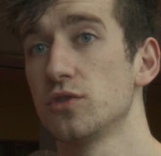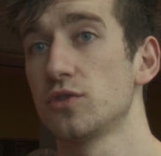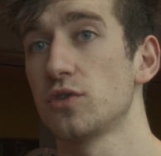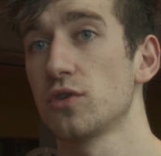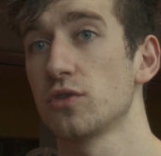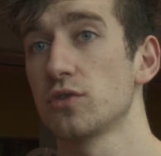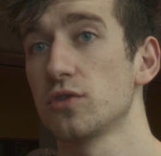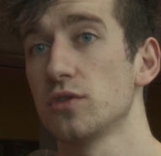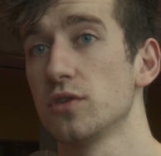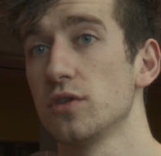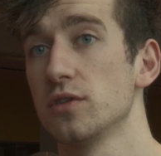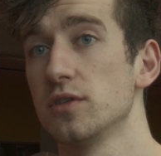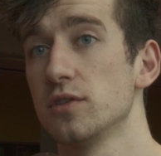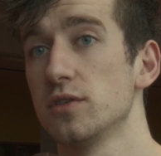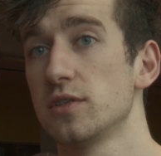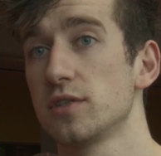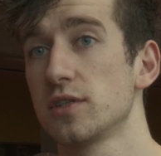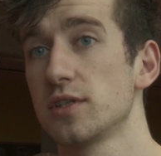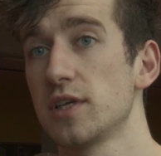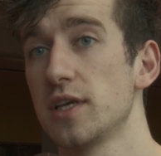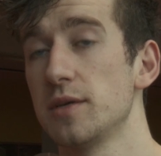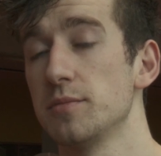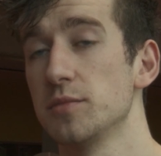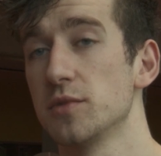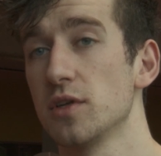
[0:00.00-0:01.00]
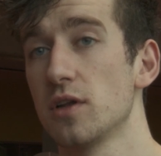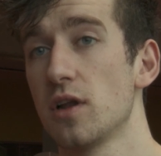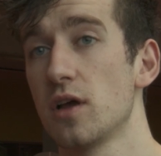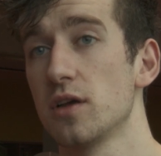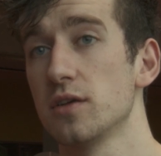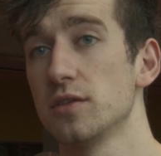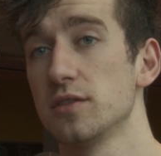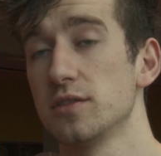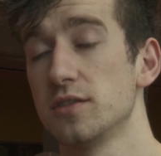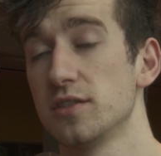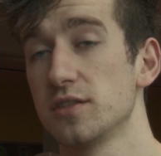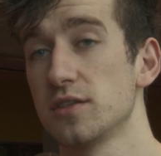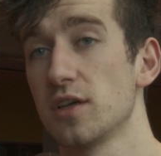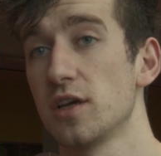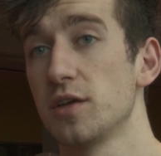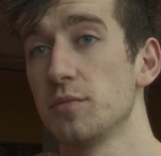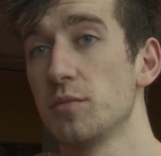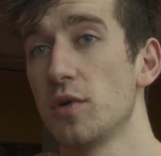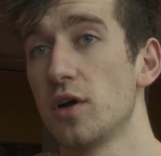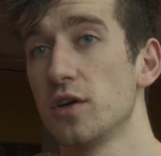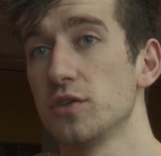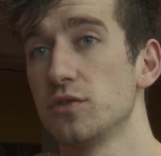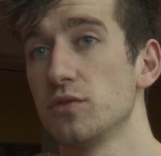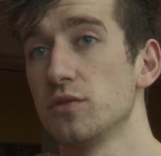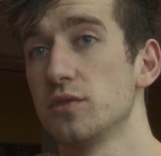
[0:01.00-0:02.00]
your structural scheme design
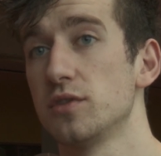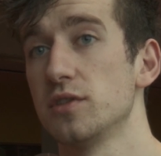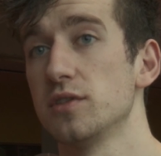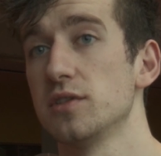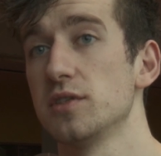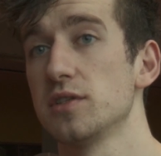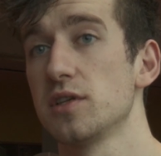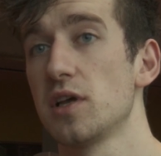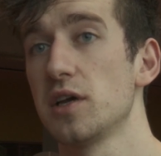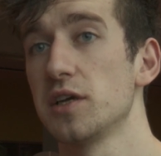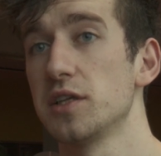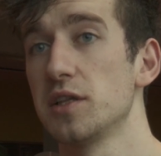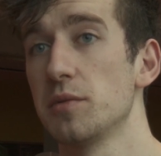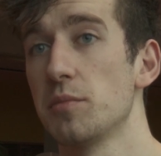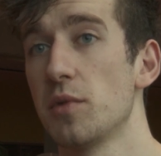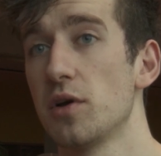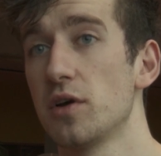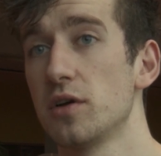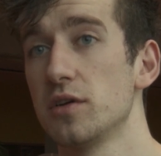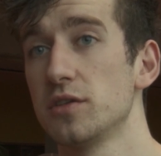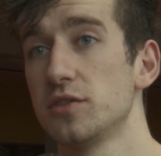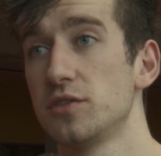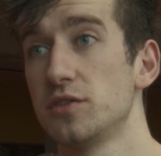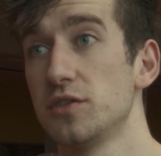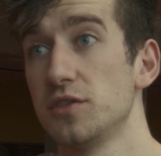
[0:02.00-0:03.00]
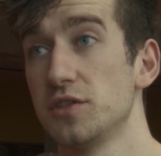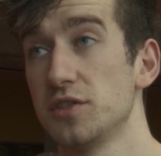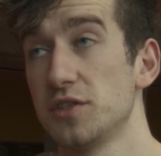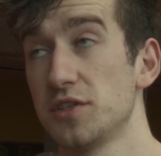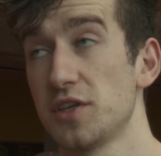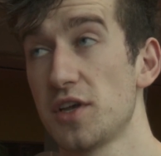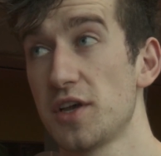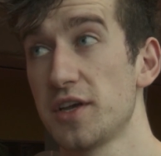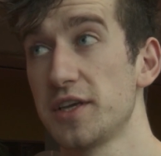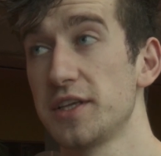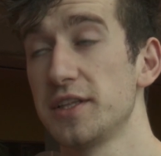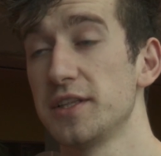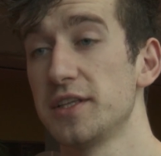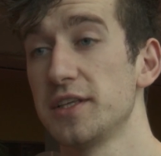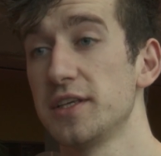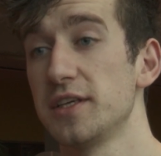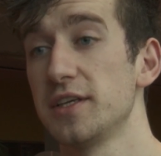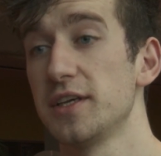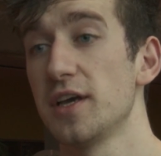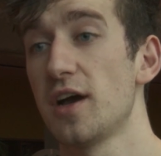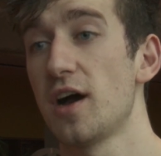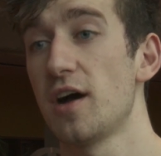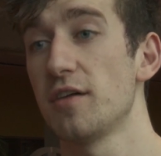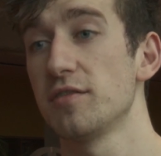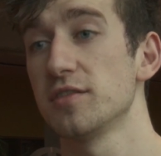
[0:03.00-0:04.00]
module to design
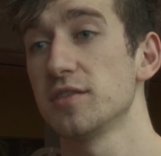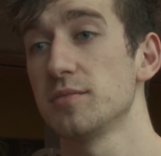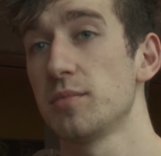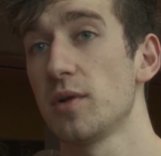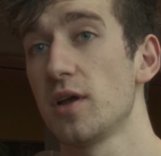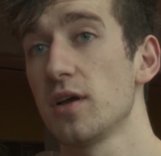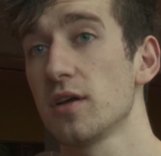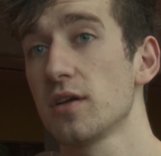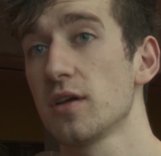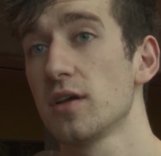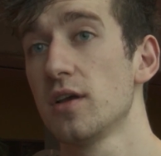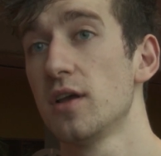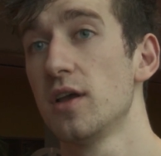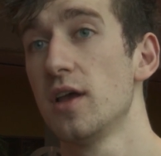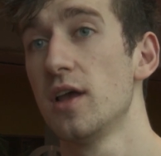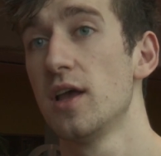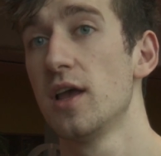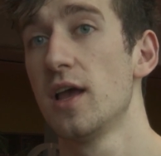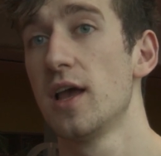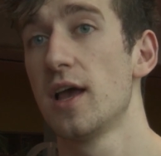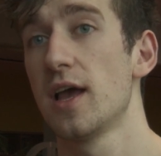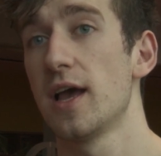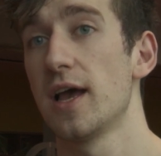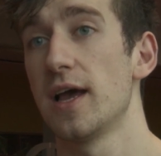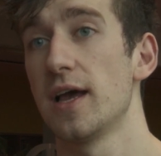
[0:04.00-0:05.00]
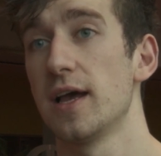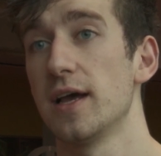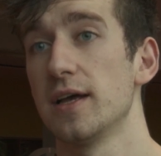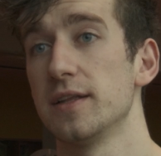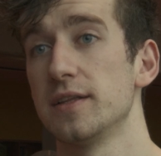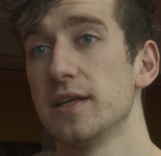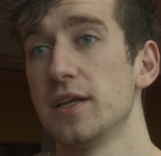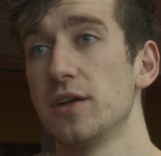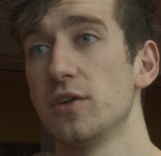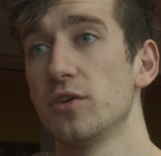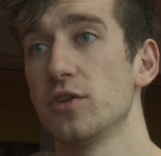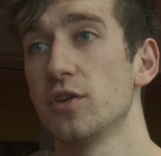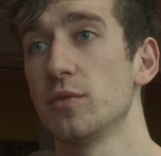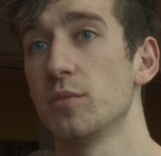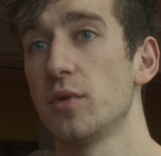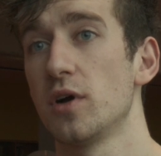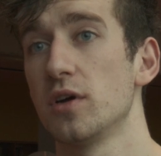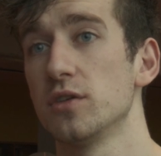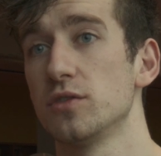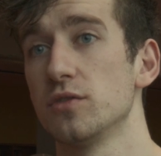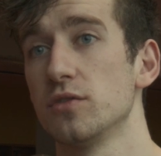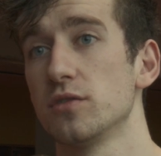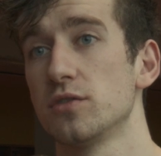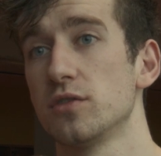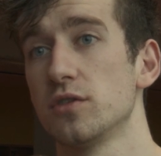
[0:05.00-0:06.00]
the office block. Then other
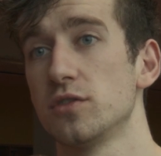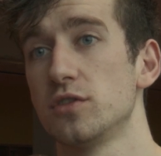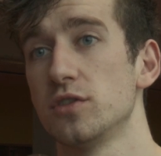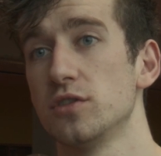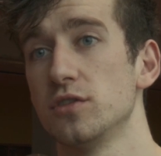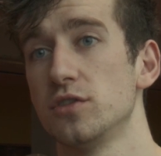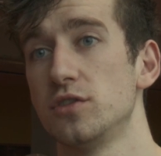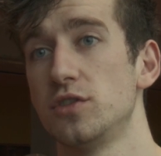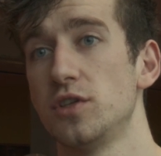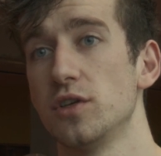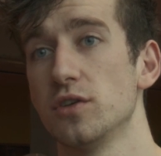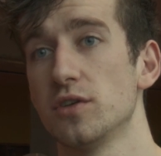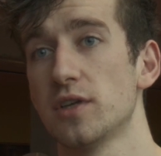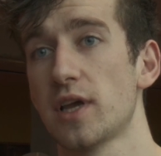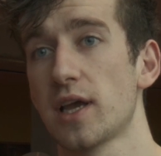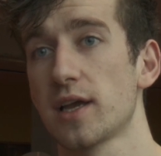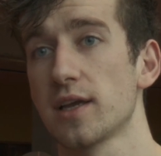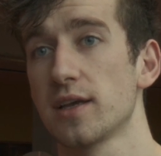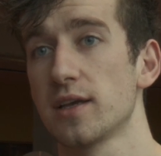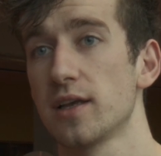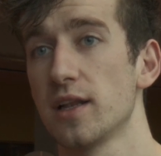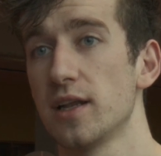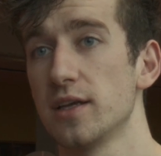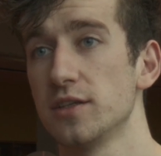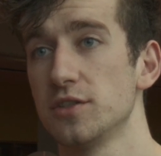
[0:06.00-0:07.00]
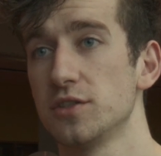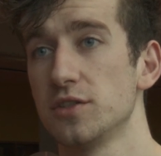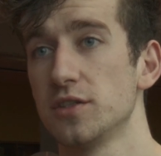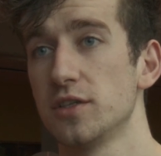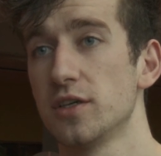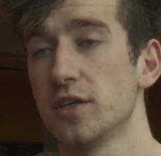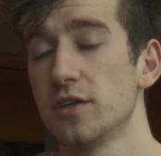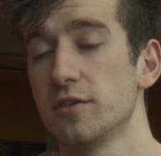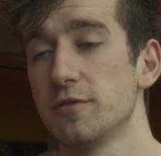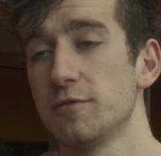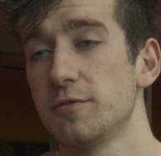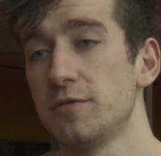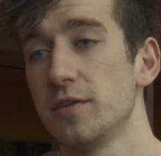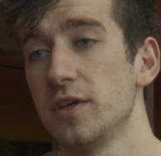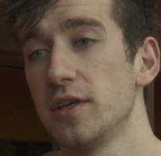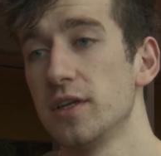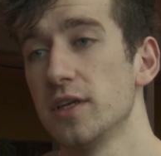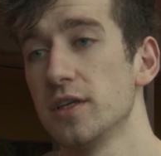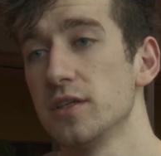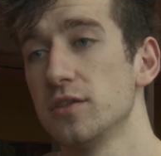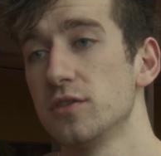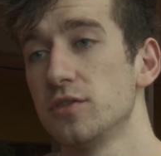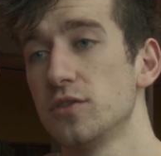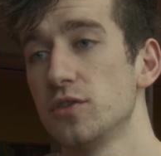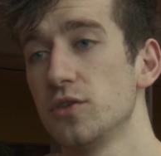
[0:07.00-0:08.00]
modules such as geotechnical engineering feed
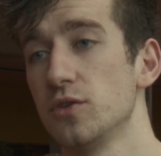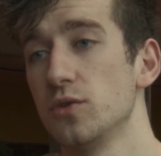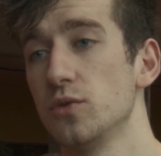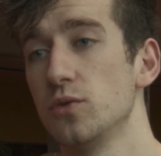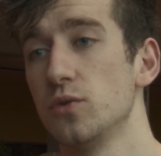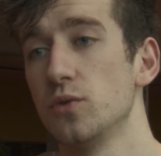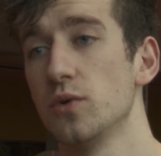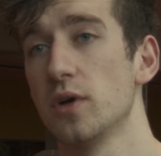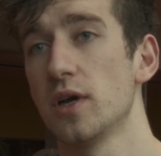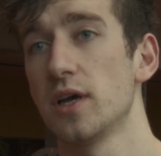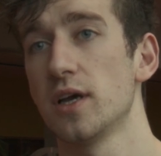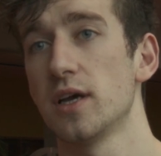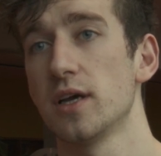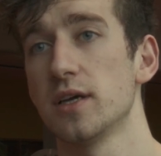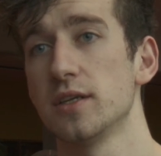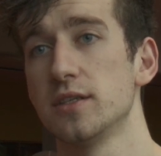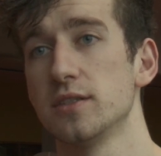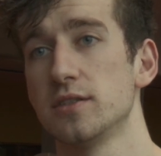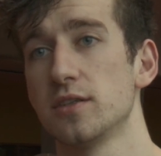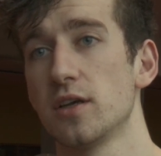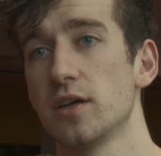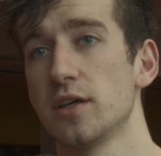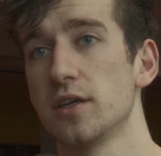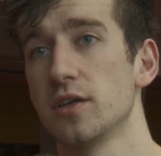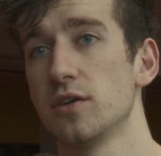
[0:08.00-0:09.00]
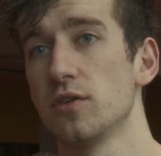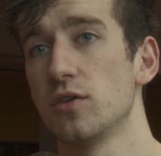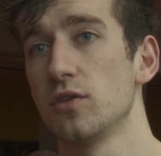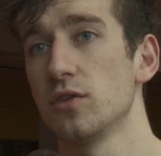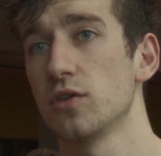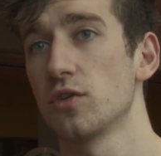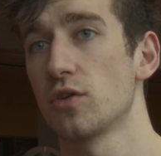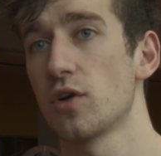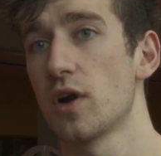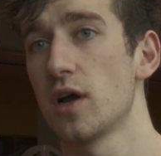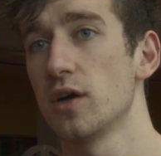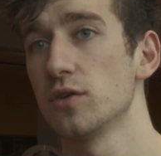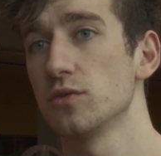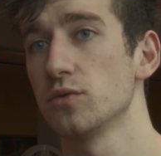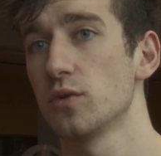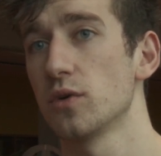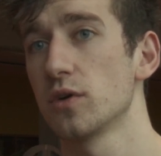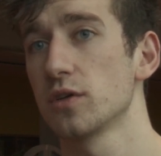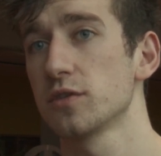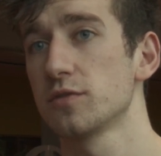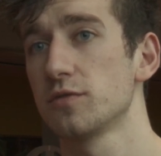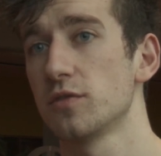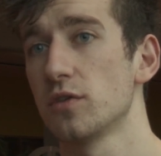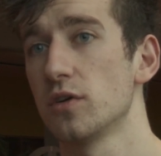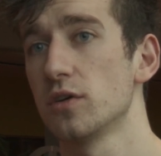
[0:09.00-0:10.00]
into designing all the
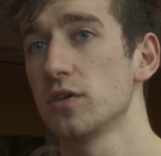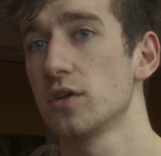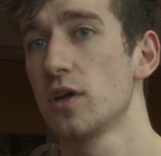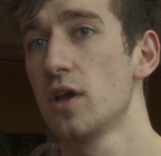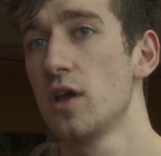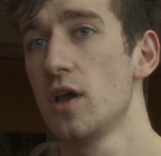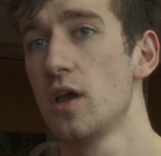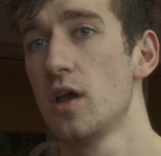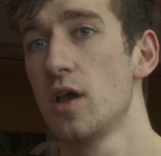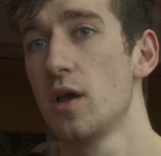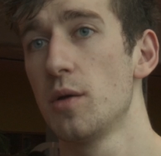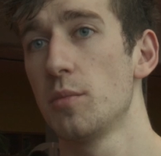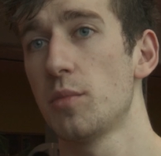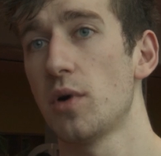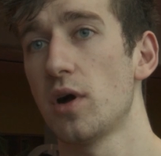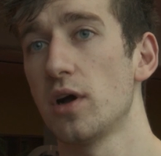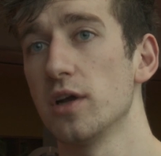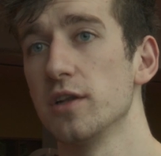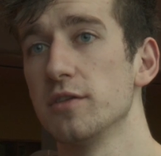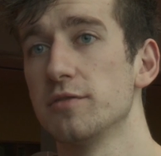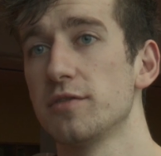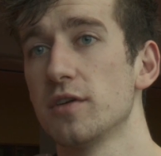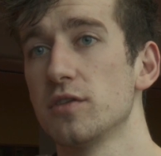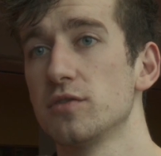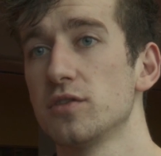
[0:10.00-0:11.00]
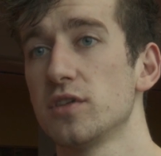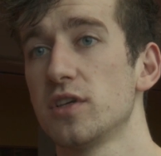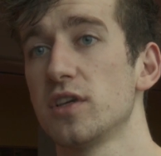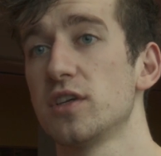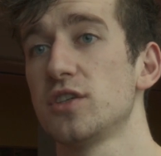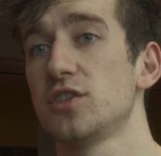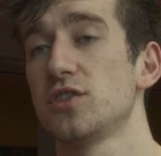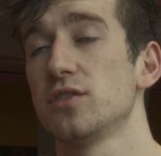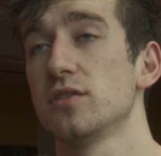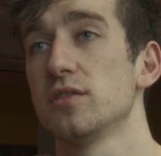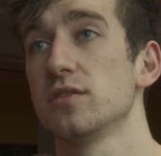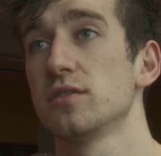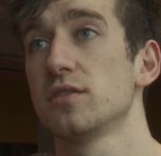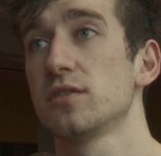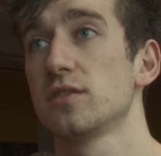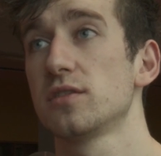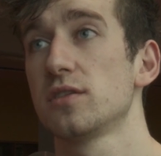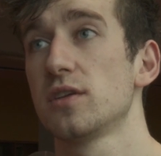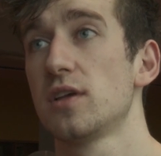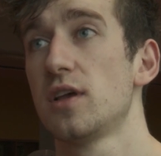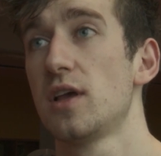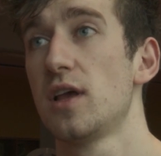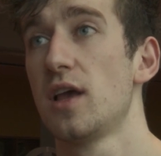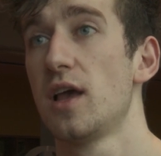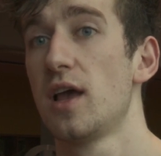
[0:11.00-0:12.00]
groundworks for it, piled
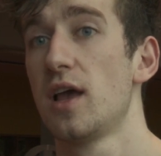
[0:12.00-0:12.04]
foundations